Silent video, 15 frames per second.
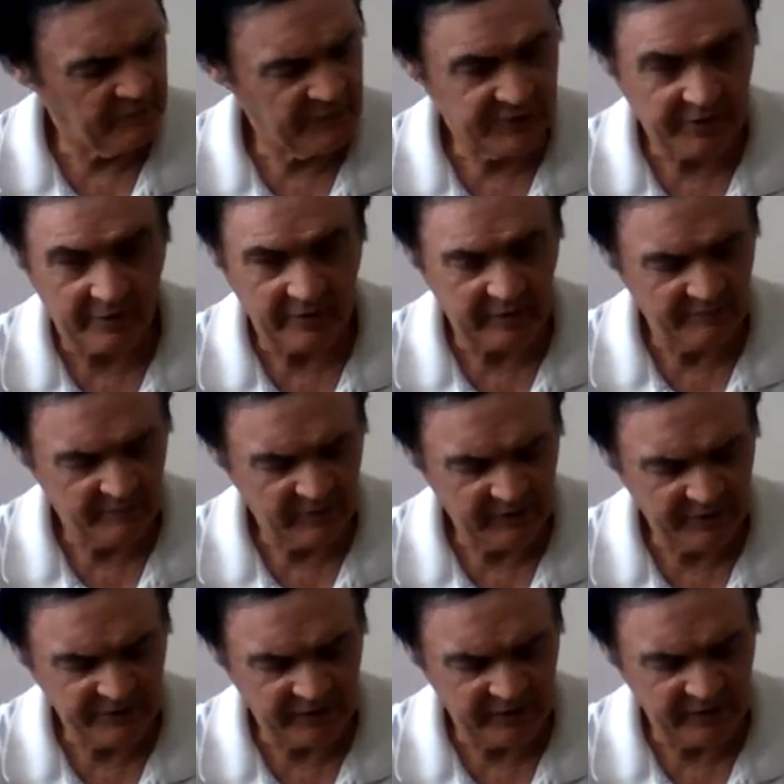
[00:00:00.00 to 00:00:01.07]
sorry.
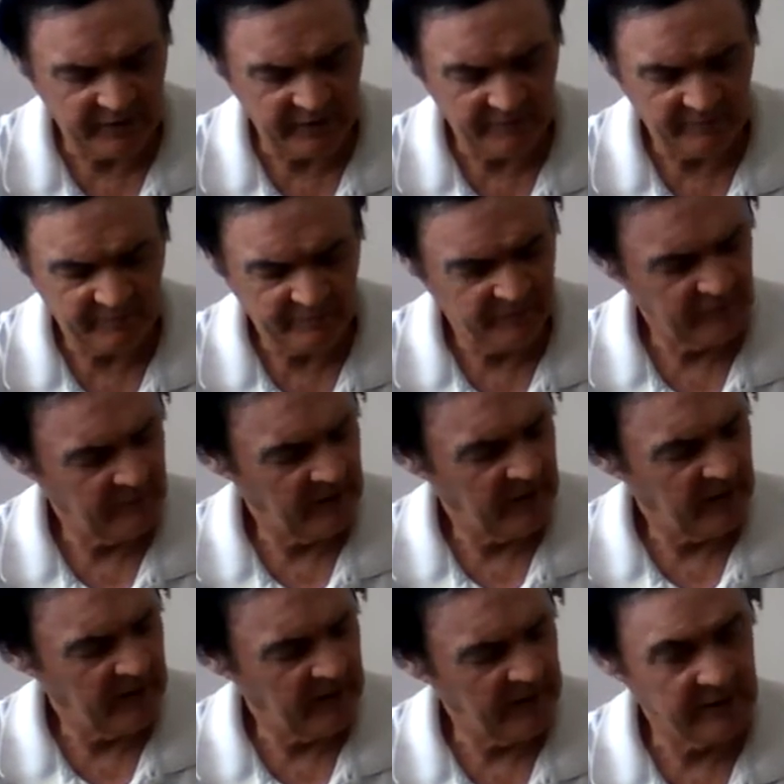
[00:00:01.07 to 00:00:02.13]
Here's the E.
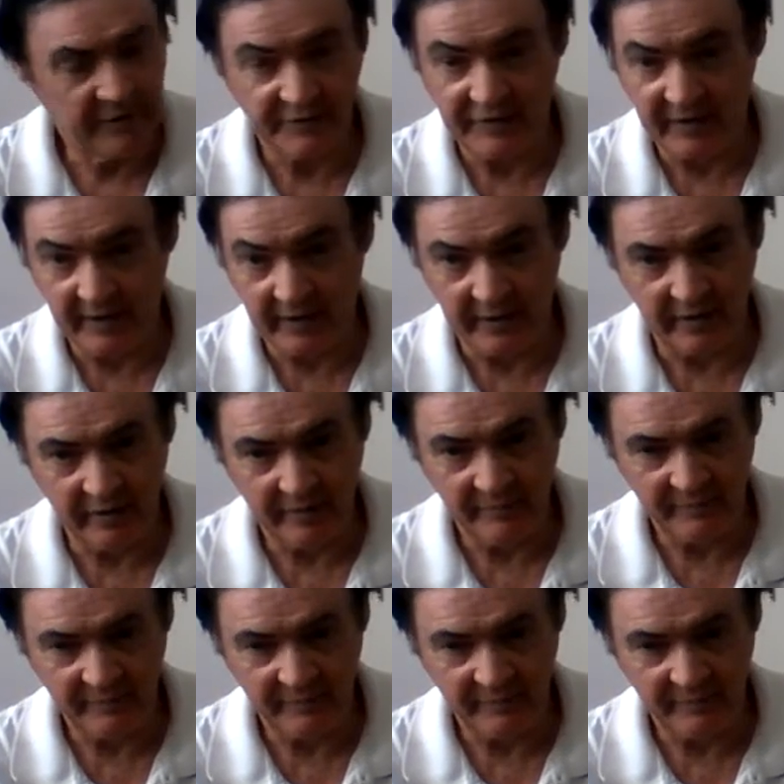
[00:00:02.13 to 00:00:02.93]
Here's the A.